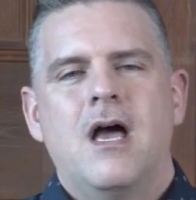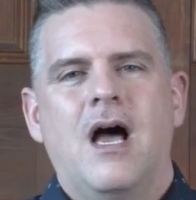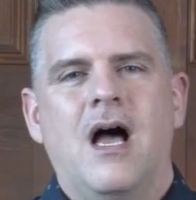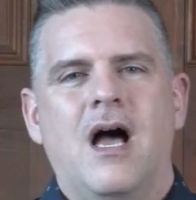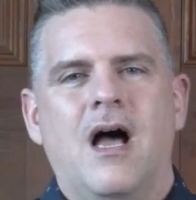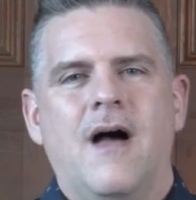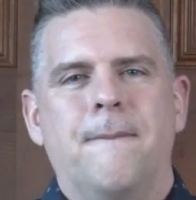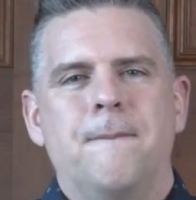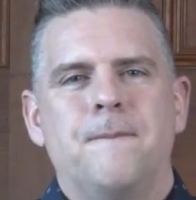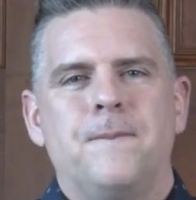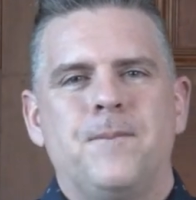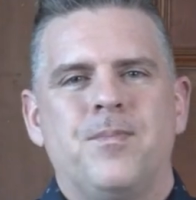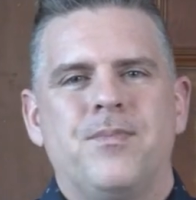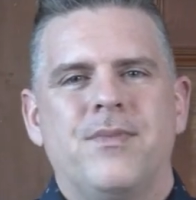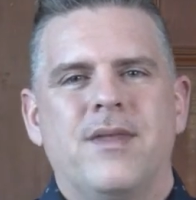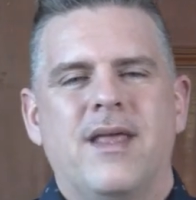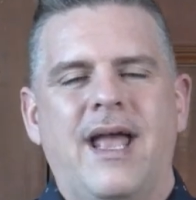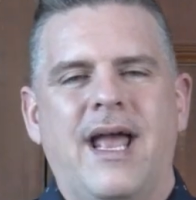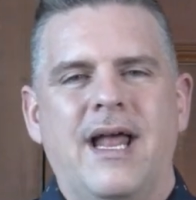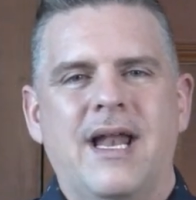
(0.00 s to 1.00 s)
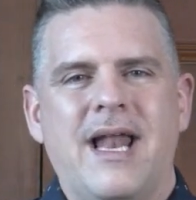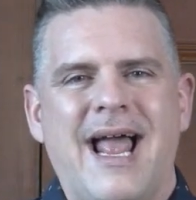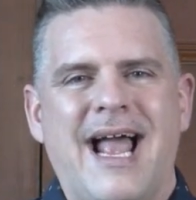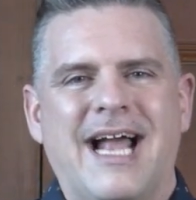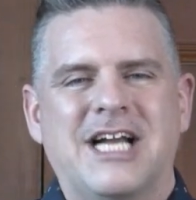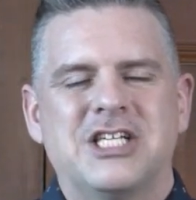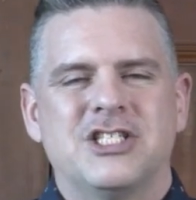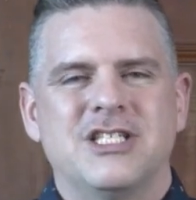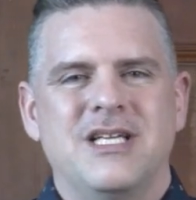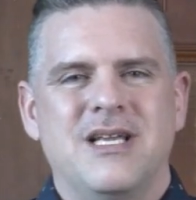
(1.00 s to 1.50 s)
and
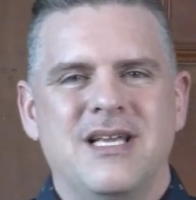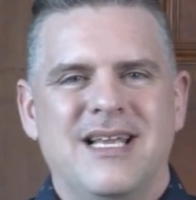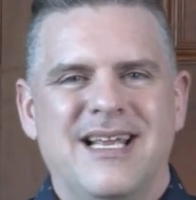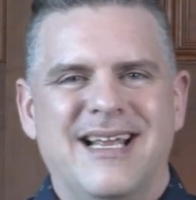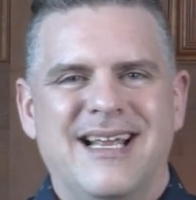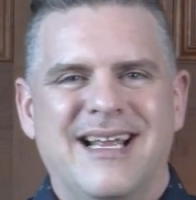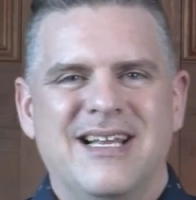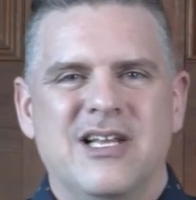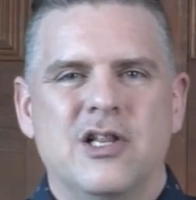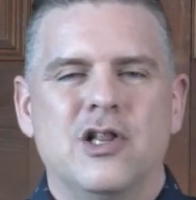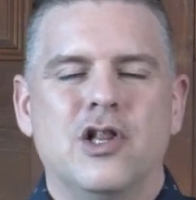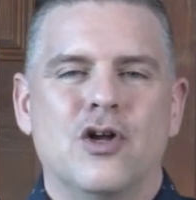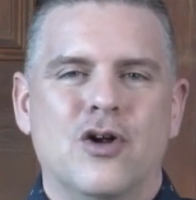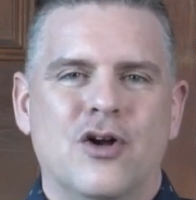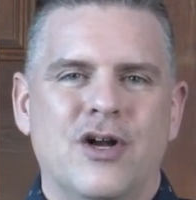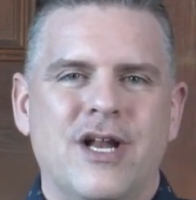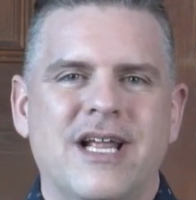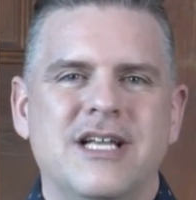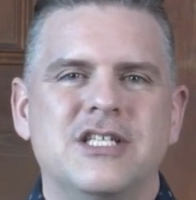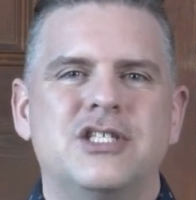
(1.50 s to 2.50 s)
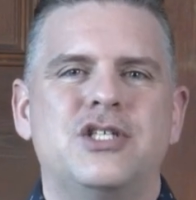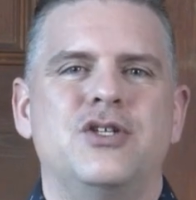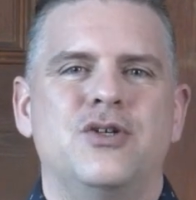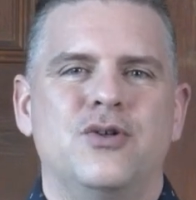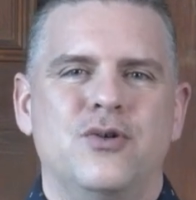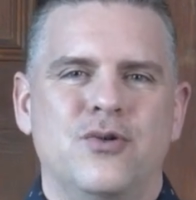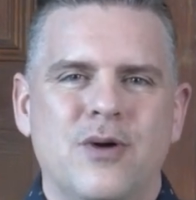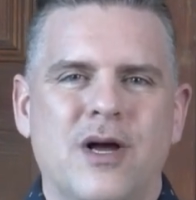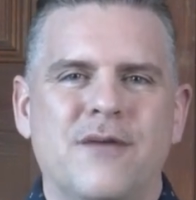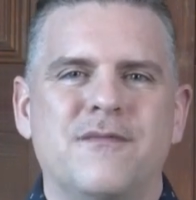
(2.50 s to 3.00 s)
actually learning
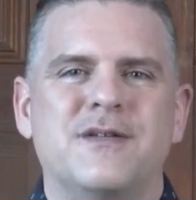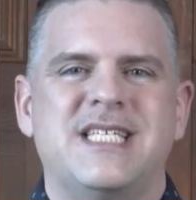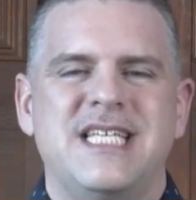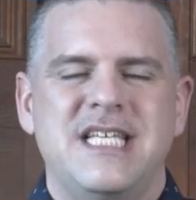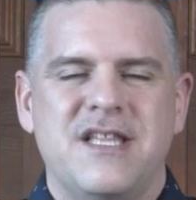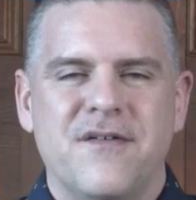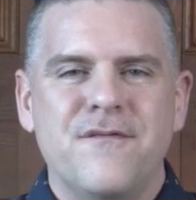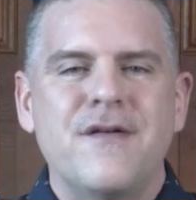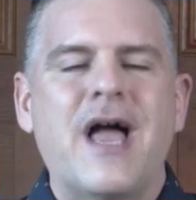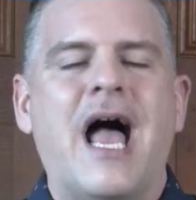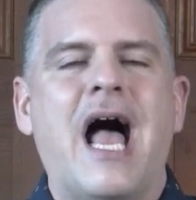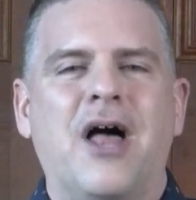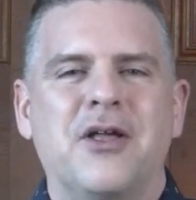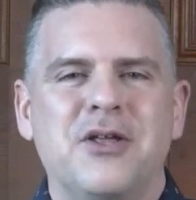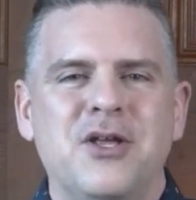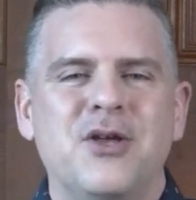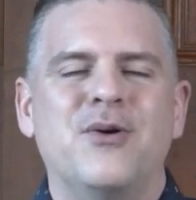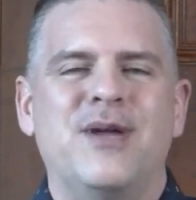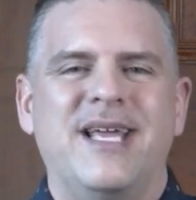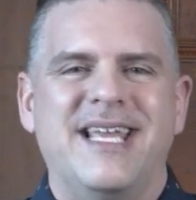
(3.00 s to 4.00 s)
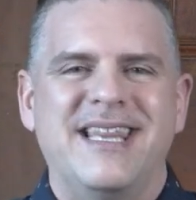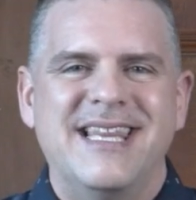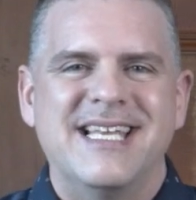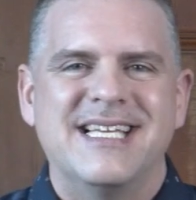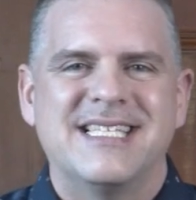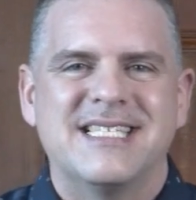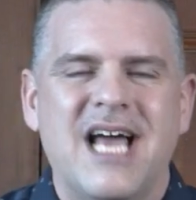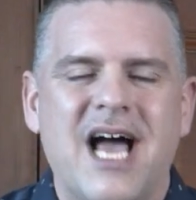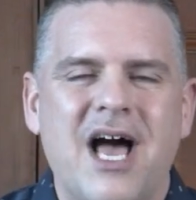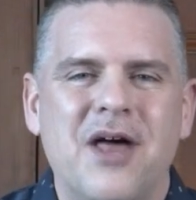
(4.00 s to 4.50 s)
to see the value in
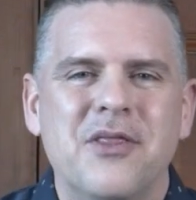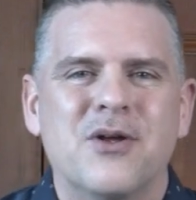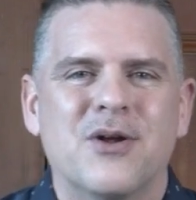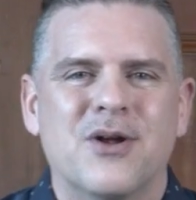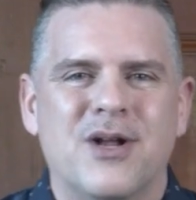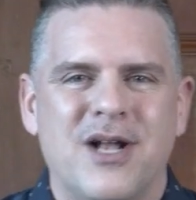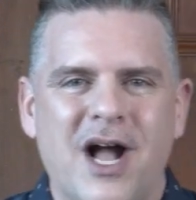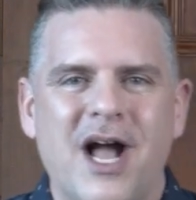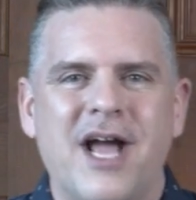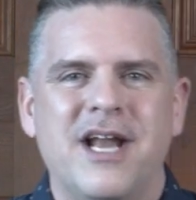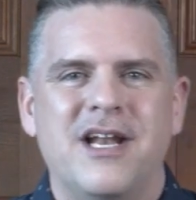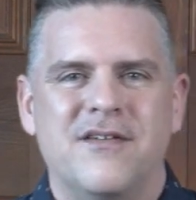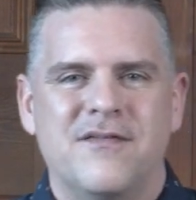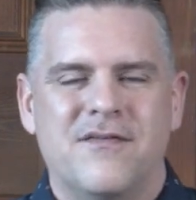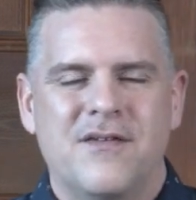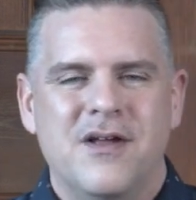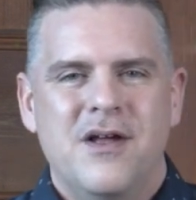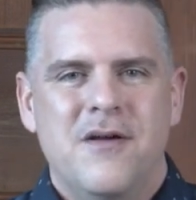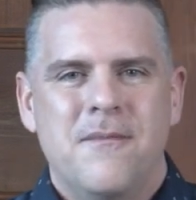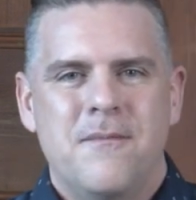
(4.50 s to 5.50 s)
this other kind of